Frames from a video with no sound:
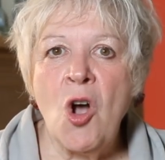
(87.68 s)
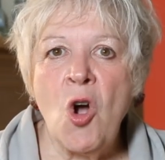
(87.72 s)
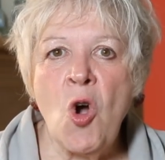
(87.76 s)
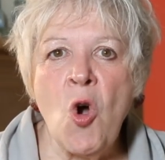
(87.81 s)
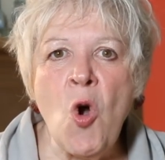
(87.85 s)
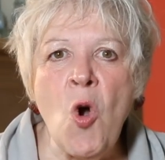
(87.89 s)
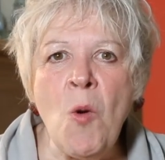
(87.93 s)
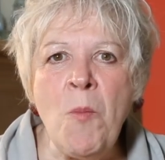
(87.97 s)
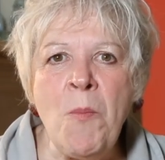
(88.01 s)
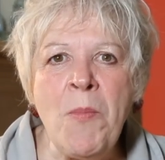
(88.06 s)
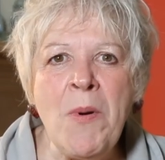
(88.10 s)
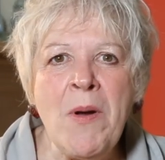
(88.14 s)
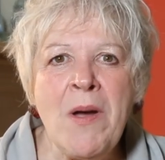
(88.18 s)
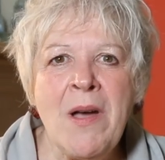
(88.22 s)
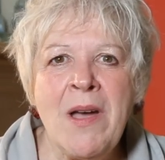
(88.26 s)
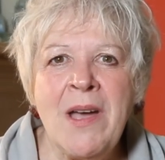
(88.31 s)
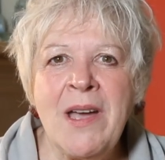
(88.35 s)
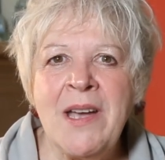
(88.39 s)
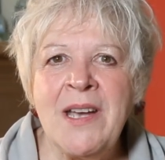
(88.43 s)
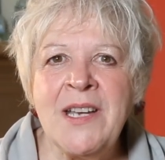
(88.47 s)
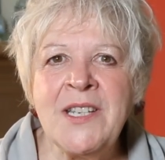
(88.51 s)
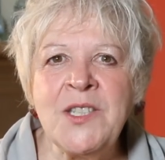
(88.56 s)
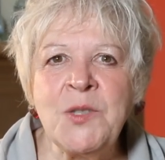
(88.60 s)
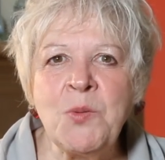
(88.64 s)
Hope
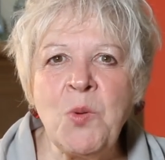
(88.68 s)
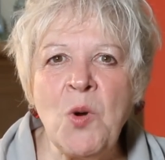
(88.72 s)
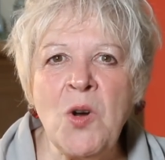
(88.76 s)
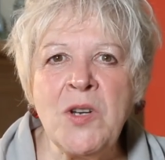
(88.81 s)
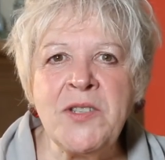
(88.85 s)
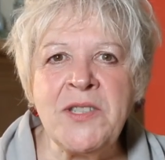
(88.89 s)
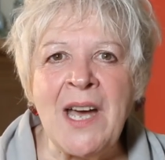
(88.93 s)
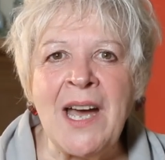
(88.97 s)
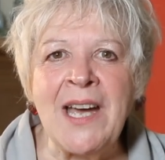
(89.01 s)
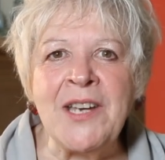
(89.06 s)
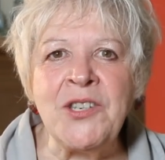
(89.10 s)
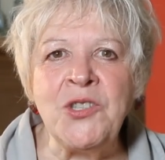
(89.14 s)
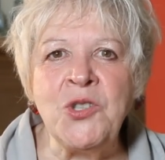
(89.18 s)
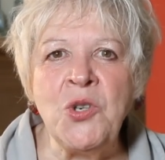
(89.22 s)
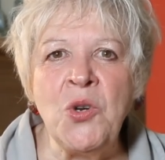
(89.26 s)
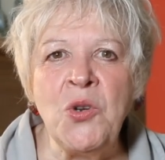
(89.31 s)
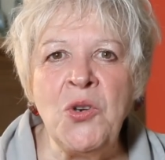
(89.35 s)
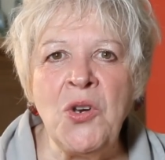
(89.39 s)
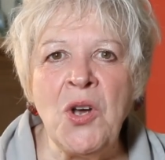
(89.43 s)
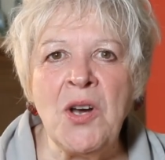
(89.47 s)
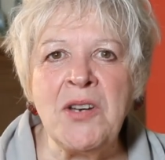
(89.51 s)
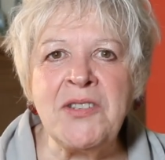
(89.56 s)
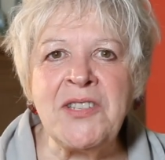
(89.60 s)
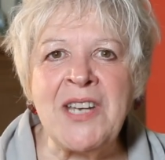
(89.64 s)
is what I
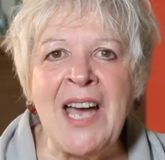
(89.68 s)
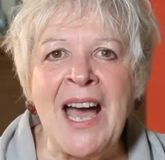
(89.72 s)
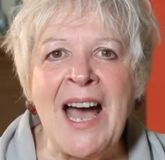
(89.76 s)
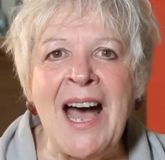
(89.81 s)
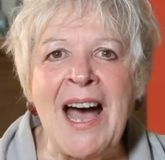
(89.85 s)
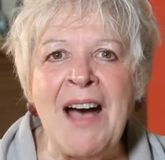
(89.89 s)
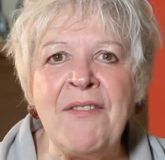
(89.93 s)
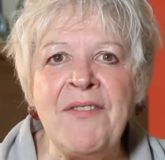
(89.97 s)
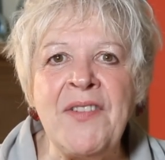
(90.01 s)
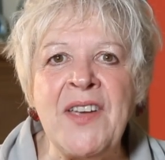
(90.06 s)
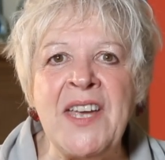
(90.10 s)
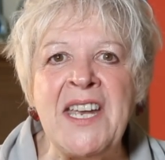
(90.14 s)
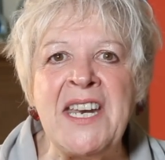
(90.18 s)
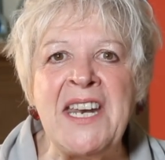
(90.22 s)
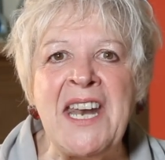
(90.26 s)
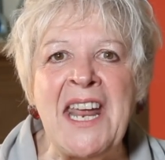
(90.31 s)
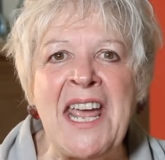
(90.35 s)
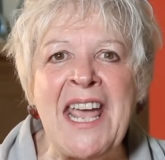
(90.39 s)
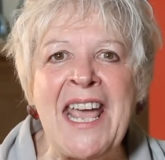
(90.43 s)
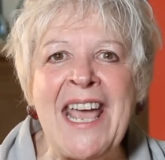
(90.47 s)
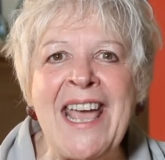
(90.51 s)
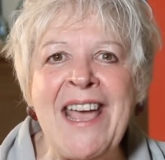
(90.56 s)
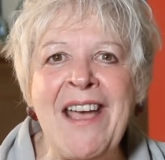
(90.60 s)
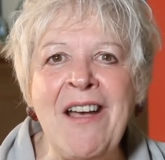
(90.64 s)
do not have in
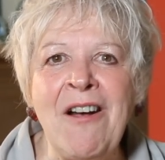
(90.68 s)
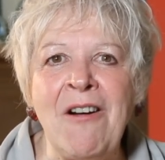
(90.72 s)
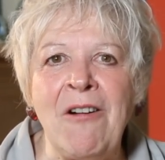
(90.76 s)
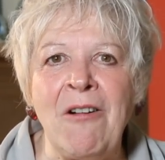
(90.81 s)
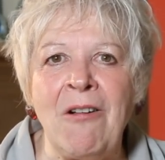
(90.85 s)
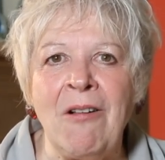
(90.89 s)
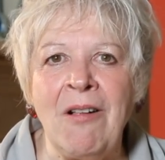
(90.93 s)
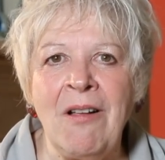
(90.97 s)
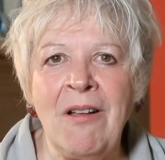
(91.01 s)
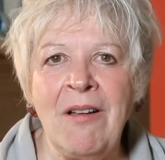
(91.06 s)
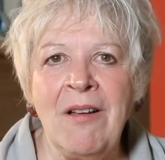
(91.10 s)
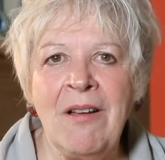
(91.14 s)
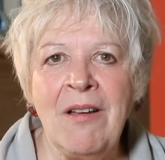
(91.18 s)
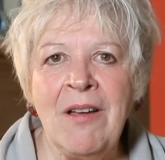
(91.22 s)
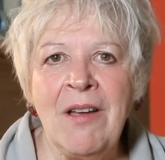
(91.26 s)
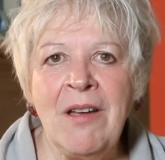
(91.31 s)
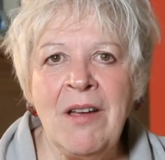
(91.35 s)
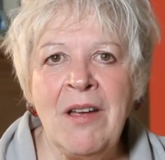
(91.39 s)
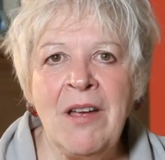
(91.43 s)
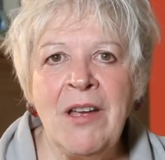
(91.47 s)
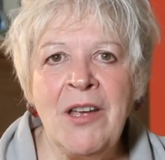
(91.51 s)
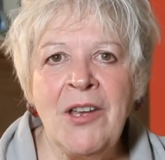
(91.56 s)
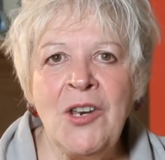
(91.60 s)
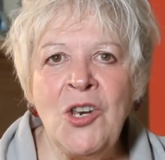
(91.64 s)
hell,
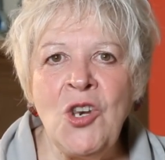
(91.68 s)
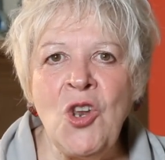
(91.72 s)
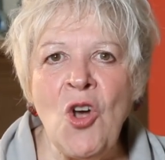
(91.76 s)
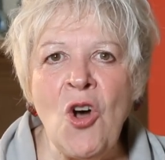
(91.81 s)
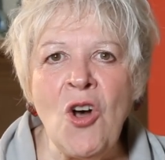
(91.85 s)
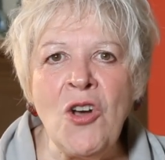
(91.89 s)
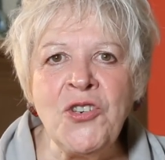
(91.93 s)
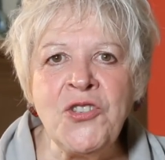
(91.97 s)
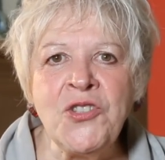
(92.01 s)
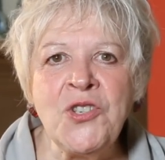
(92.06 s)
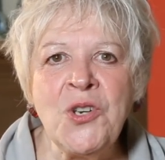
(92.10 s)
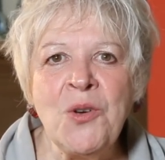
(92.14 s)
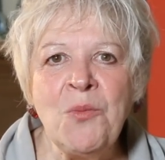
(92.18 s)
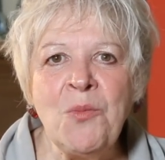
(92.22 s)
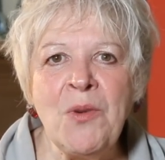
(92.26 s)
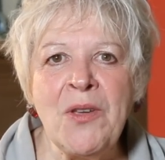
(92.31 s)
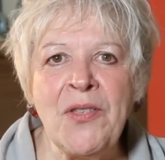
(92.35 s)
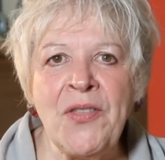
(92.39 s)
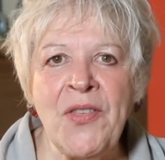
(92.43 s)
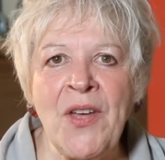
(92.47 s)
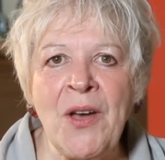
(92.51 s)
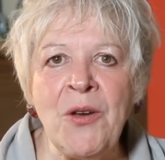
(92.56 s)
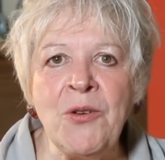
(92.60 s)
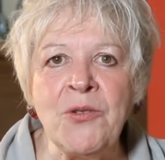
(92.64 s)
not
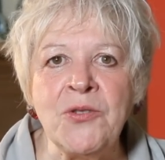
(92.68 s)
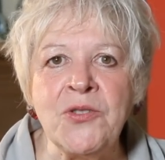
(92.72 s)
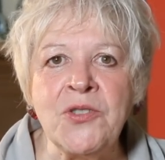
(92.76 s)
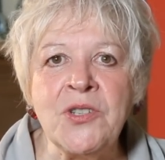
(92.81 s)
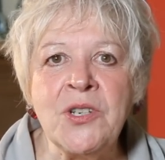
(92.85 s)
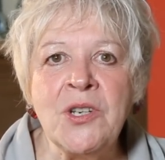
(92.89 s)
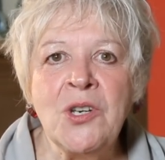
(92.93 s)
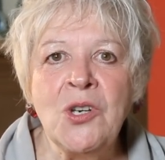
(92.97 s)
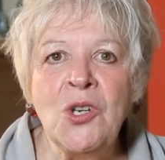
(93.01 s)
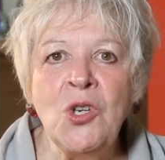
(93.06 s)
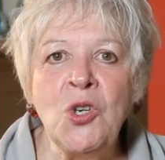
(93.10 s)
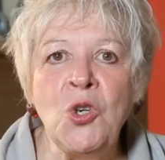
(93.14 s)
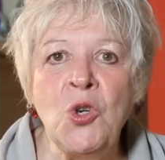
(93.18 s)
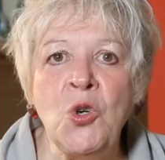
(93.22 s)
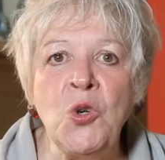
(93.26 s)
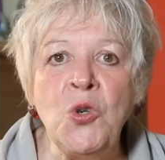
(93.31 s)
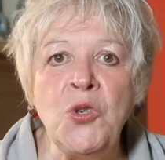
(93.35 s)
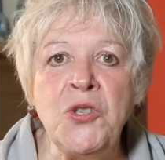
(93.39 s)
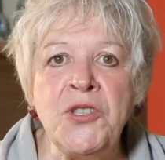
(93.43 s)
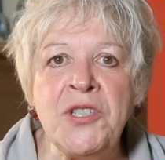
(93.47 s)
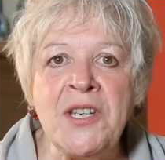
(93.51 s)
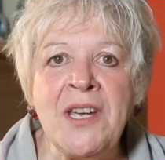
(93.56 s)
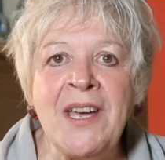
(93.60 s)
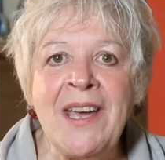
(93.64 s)
without
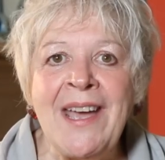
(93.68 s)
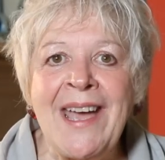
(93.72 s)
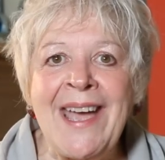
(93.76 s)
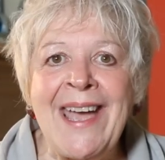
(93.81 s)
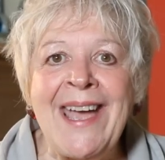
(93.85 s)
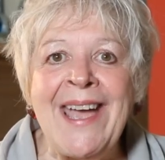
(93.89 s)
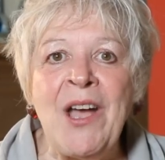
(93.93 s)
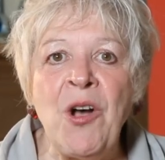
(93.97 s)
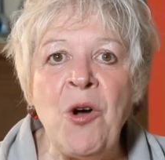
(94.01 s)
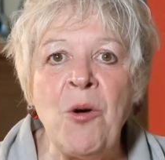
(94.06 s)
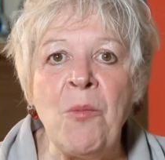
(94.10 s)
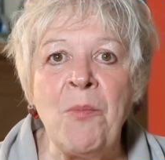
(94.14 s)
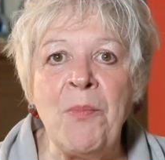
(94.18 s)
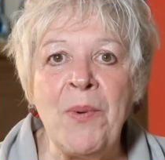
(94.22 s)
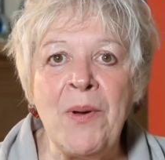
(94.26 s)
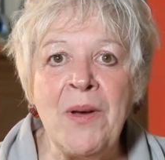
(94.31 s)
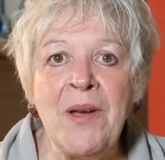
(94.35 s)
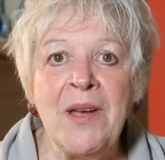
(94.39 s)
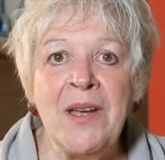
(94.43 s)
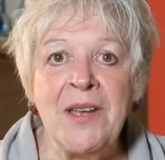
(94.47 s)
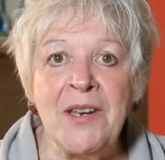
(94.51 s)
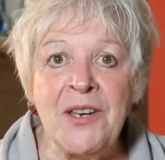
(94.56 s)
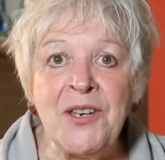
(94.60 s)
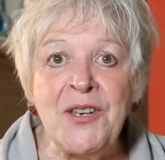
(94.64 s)
good help.
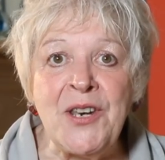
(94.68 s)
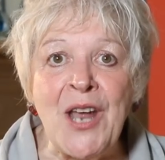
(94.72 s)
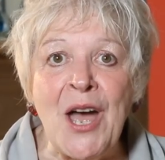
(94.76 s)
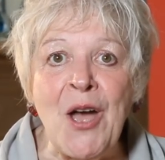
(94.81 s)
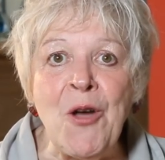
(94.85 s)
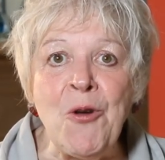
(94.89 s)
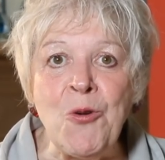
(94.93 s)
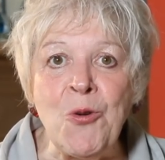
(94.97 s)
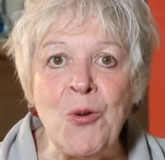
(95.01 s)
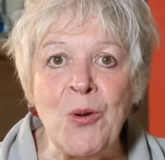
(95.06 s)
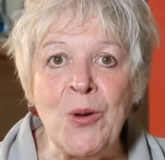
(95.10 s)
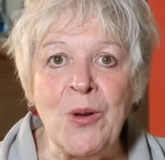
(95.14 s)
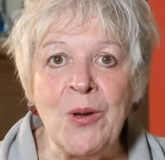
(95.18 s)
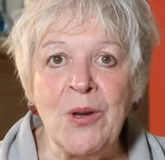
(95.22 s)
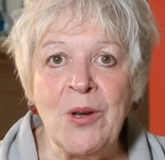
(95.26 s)
Now,